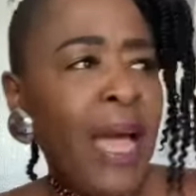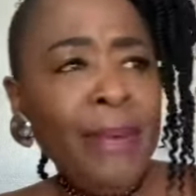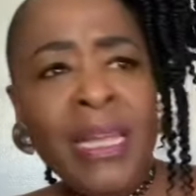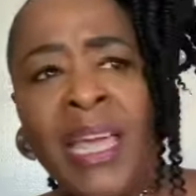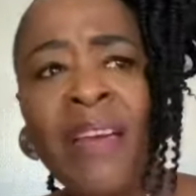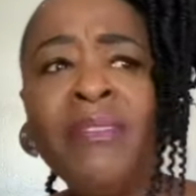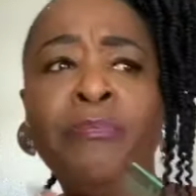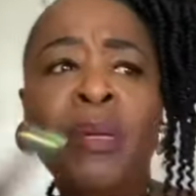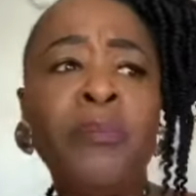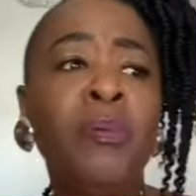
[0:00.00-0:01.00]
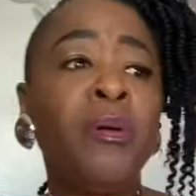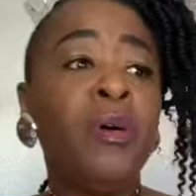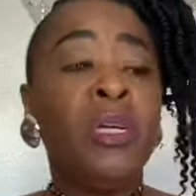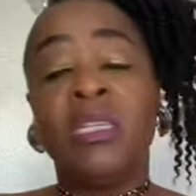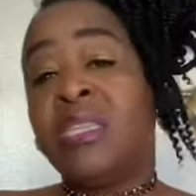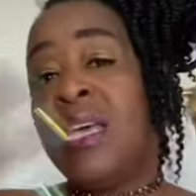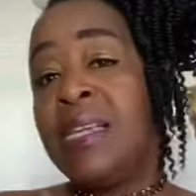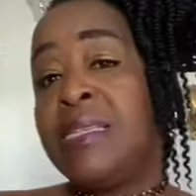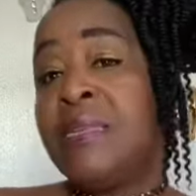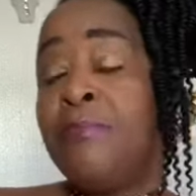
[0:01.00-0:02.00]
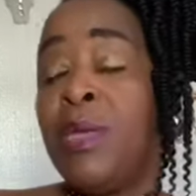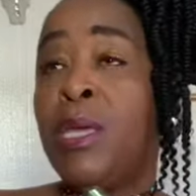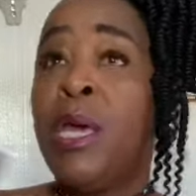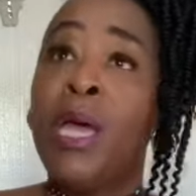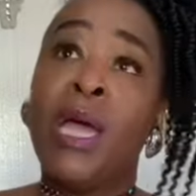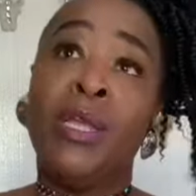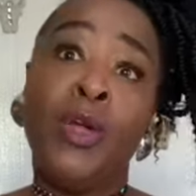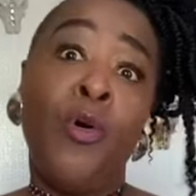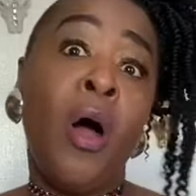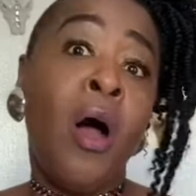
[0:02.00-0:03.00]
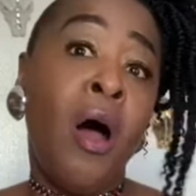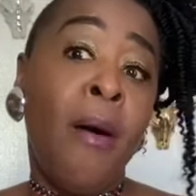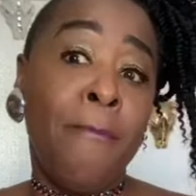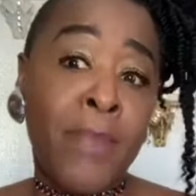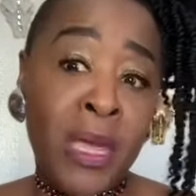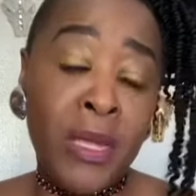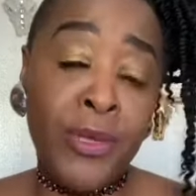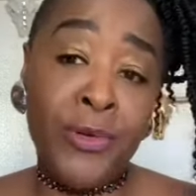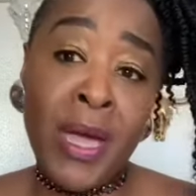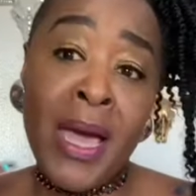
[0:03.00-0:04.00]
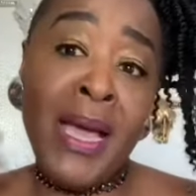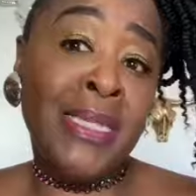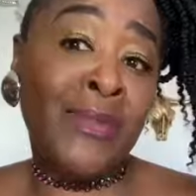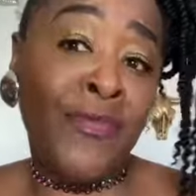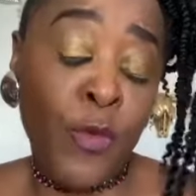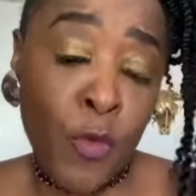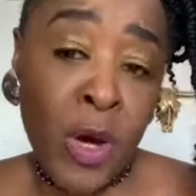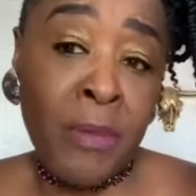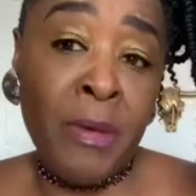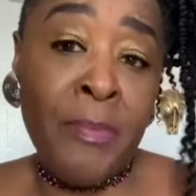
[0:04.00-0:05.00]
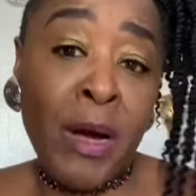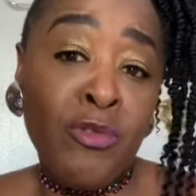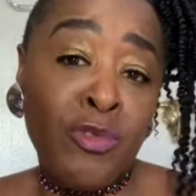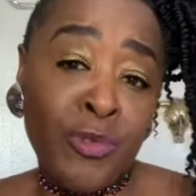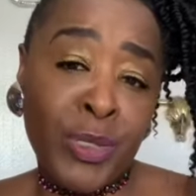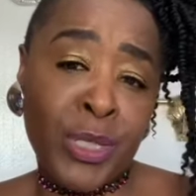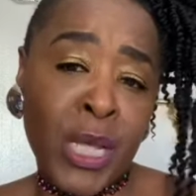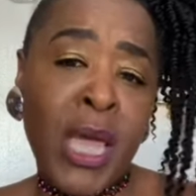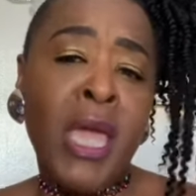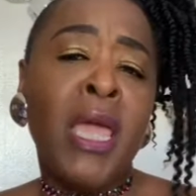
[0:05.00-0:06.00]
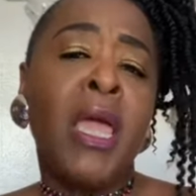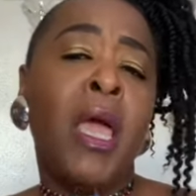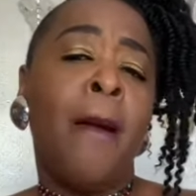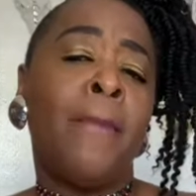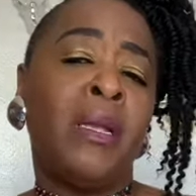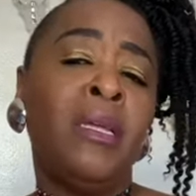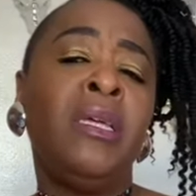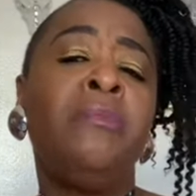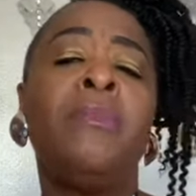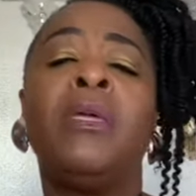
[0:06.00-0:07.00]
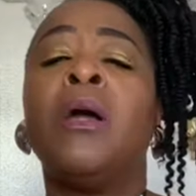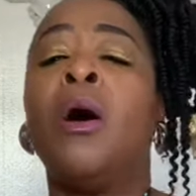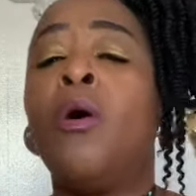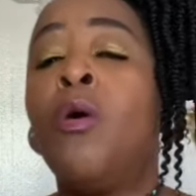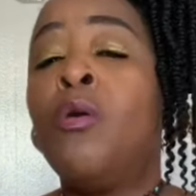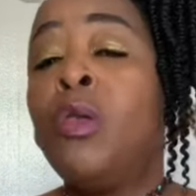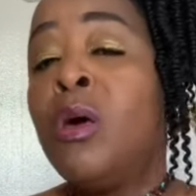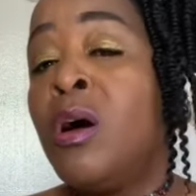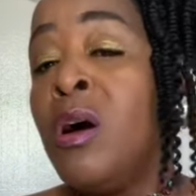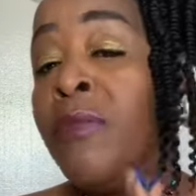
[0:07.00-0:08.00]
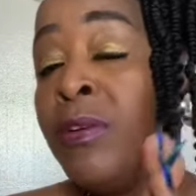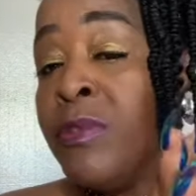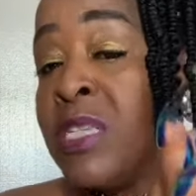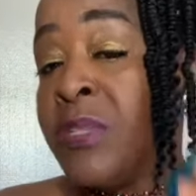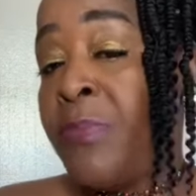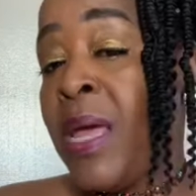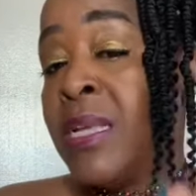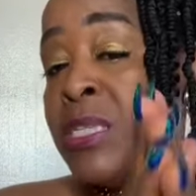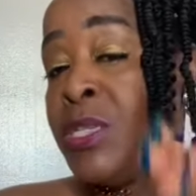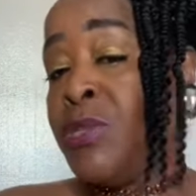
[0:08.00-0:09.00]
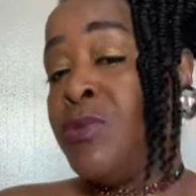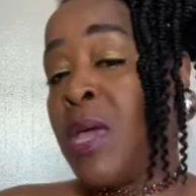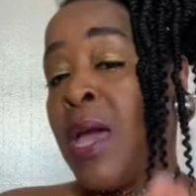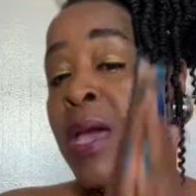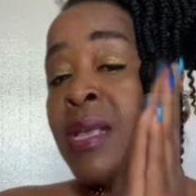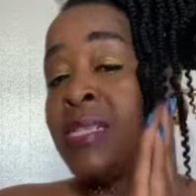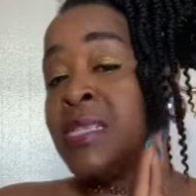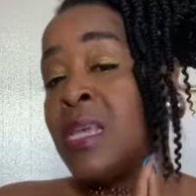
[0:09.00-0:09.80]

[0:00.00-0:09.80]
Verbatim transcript: I've been having people texting me, and no harm meant, you guys, for what I'm about to say. Believe me, all love and respect to you guys,